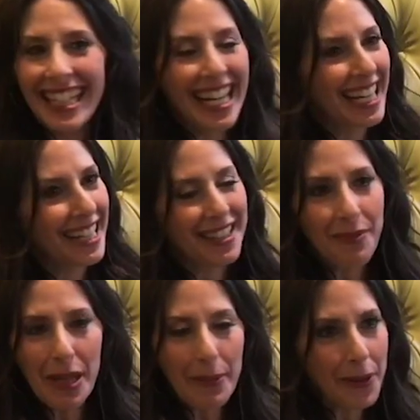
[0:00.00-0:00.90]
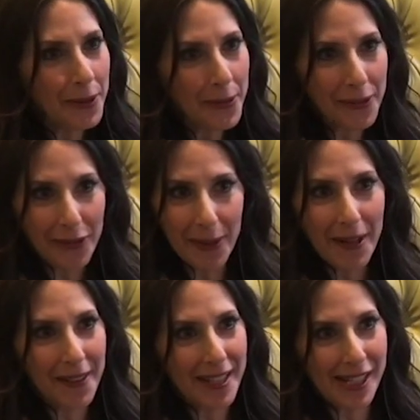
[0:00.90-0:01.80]
Yeah, the people who performed
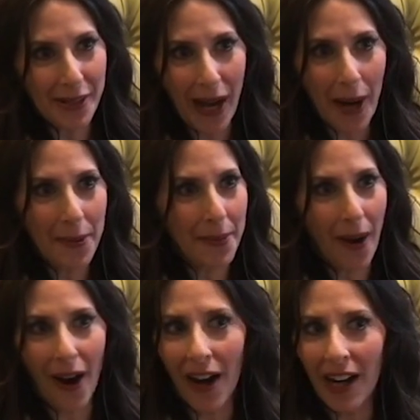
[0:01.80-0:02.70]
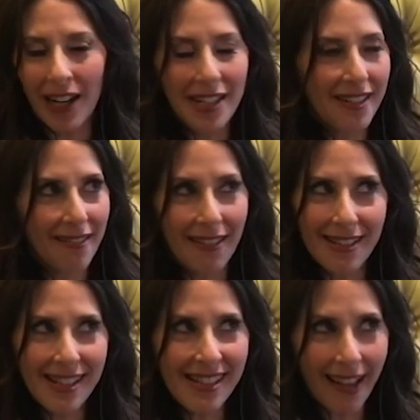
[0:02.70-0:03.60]
on this new album are
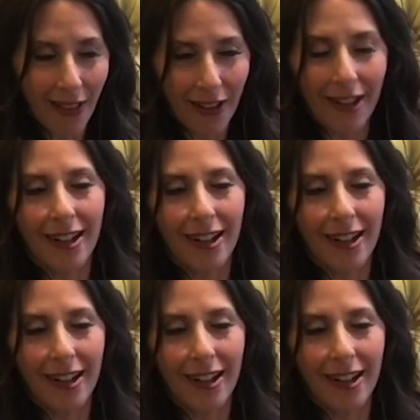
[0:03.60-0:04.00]
stellar.